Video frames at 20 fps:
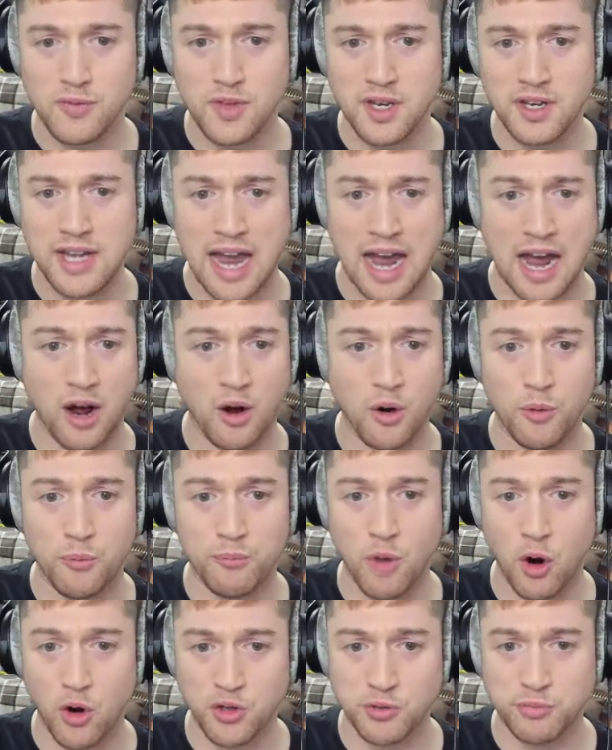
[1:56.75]
Now,
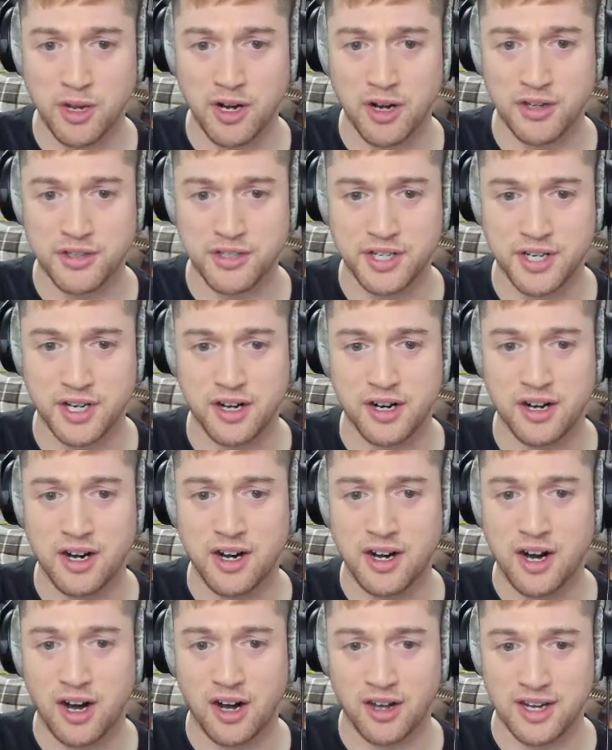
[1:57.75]
most players here
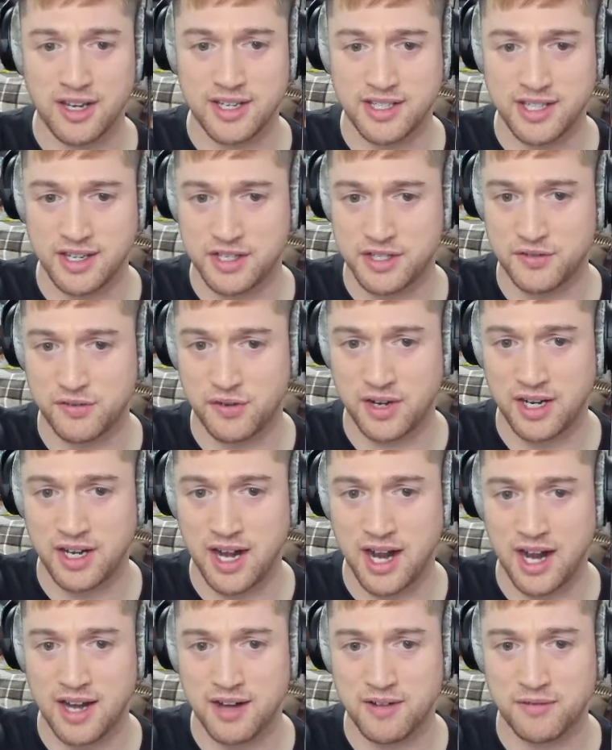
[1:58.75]
are going to see the string
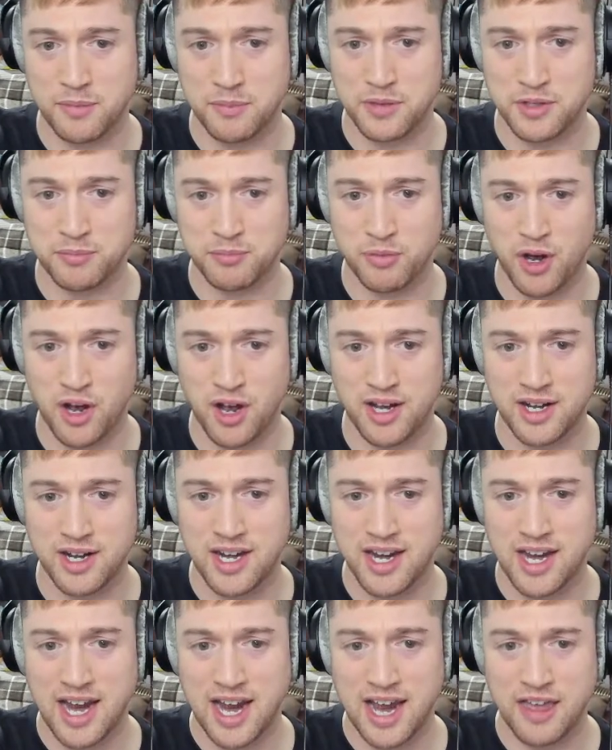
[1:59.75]
knight from this pawn,
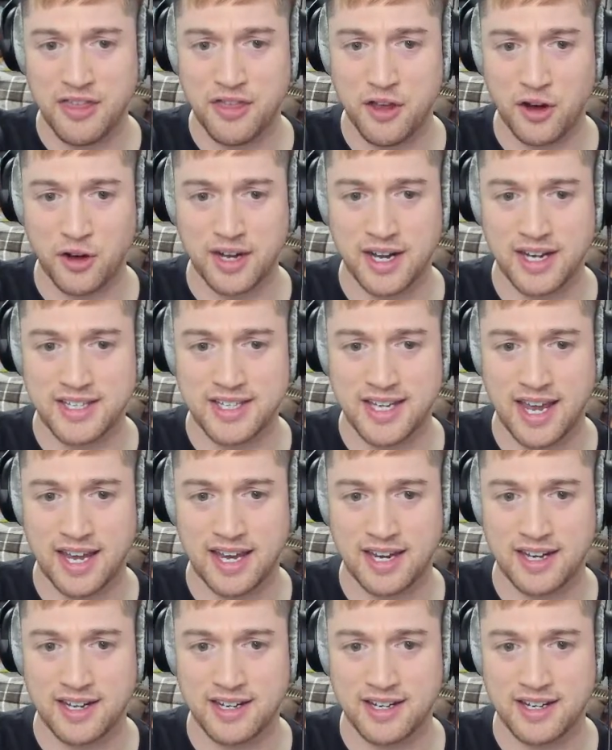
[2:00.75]
and they're going to take it.